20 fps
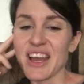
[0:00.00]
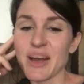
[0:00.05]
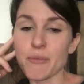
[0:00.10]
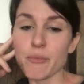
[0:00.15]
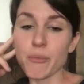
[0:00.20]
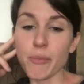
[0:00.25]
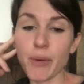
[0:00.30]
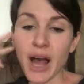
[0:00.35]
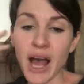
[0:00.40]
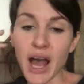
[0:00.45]

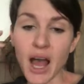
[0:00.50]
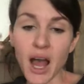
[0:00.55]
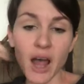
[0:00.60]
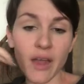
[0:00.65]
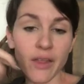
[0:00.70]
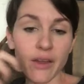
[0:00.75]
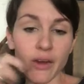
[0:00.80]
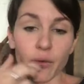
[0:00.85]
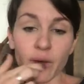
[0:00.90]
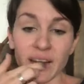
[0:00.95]
But
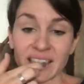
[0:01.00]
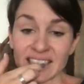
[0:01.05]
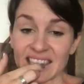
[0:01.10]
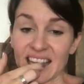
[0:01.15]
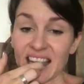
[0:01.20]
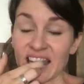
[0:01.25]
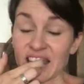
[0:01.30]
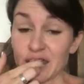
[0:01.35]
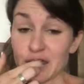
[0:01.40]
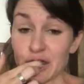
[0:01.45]
otherwise,
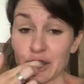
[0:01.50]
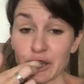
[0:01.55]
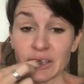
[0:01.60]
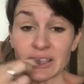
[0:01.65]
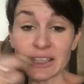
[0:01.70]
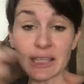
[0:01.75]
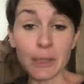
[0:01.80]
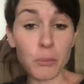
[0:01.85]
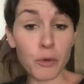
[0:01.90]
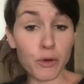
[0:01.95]
I do
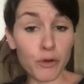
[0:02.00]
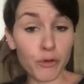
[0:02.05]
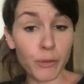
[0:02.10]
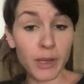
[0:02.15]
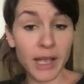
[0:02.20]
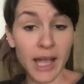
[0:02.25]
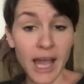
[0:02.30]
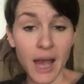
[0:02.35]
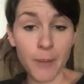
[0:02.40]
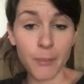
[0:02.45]
see
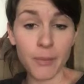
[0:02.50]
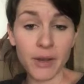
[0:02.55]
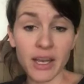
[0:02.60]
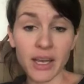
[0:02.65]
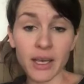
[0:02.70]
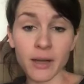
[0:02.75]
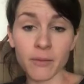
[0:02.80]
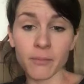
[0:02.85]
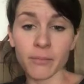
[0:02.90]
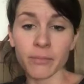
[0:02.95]
movement
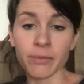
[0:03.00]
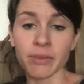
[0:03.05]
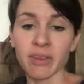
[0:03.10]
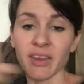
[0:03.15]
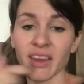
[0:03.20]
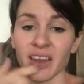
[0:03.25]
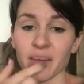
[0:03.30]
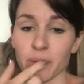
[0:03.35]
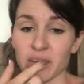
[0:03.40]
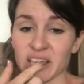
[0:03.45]
happening.
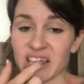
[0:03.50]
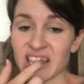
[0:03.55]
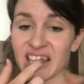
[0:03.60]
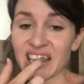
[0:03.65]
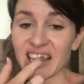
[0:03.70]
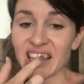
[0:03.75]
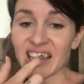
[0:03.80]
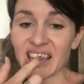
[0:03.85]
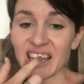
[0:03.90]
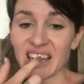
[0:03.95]

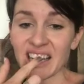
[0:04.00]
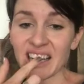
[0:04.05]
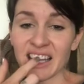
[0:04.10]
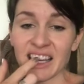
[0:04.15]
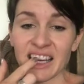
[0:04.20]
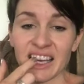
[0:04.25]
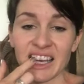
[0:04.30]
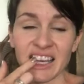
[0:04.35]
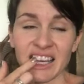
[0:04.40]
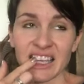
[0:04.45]

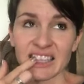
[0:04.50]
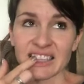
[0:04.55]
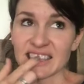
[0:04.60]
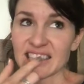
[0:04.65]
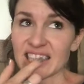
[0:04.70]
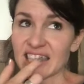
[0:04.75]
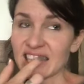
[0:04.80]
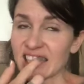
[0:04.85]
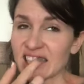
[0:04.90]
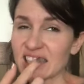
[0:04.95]
Particularly, let's
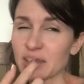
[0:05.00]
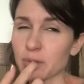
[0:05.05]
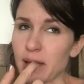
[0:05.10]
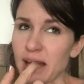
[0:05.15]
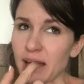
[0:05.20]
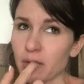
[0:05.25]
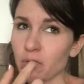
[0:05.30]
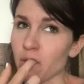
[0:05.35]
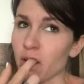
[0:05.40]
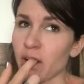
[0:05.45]
see, this
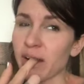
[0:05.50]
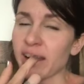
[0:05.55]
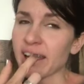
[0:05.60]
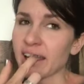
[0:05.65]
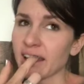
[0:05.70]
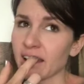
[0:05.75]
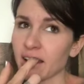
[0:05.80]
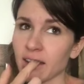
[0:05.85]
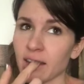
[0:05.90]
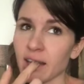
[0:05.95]
bad
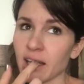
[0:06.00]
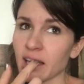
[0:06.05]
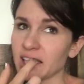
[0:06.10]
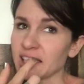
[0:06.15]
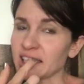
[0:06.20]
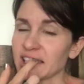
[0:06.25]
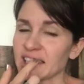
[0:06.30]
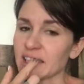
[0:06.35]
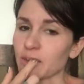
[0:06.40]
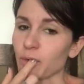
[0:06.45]
boy that
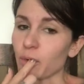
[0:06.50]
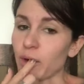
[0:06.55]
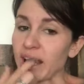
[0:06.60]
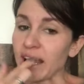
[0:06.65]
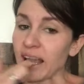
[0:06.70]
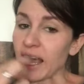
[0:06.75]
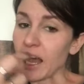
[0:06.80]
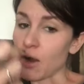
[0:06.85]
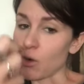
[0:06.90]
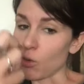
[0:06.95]
used to
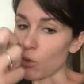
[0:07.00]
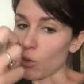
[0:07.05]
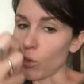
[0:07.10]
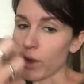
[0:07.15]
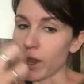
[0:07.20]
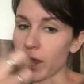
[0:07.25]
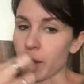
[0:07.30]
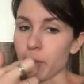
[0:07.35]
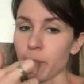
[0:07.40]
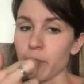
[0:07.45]
wing out
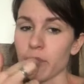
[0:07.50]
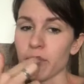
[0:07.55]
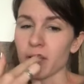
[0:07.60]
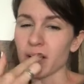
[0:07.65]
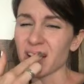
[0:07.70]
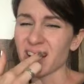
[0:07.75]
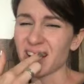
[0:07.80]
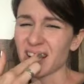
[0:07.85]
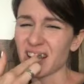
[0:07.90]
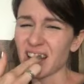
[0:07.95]

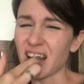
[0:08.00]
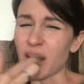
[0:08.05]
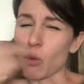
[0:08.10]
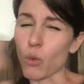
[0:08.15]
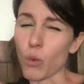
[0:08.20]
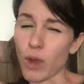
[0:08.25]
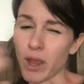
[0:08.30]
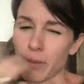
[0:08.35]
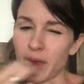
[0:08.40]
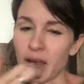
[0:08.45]
not
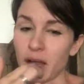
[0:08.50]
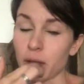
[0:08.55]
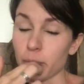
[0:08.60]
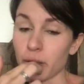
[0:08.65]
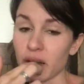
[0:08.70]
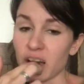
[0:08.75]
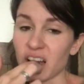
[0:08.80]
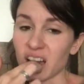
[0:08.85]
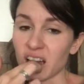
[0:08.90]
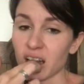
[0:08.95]
way bad,
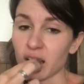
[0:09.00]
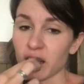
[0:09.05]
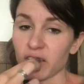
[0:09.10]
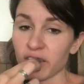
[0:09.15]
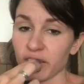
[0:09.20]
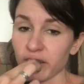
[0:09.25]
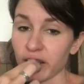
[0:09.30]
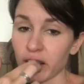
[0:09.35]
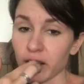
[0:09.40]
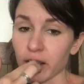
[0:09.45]
but
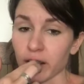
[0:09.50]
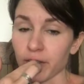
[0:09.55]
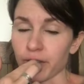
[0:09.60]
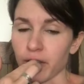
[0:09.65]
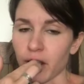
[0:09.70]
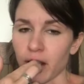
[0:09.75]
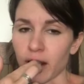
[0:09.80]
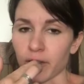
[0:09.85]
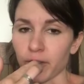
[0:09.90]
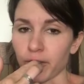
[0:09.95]
fairly
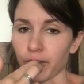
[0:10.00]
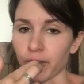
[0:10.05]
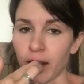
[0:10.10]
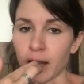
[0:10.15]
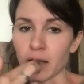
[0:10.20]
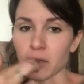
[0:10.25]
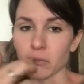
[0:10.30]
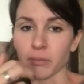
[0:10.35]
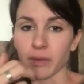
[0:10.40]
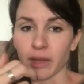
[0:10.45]
far in front.